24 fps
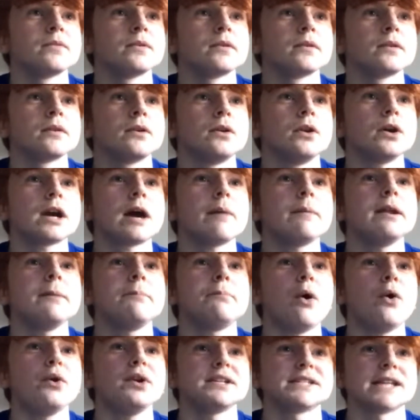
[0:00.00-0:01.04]
Look how many
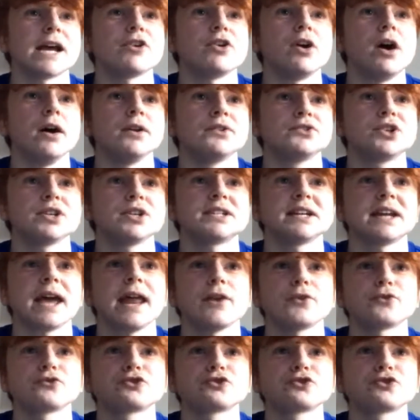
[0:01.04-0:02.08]
bodies there are just to get it
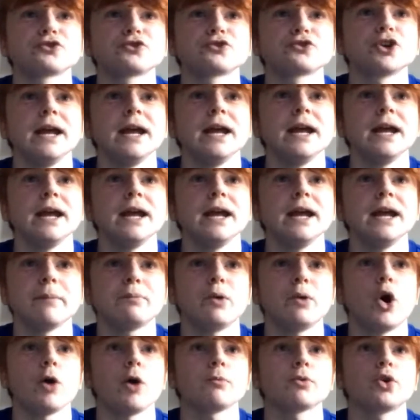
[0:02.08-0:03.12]
through into
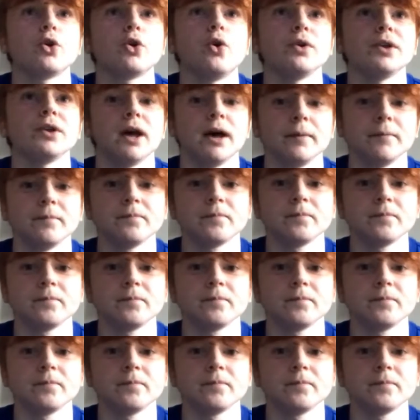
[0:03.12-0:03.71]
that bottom corner.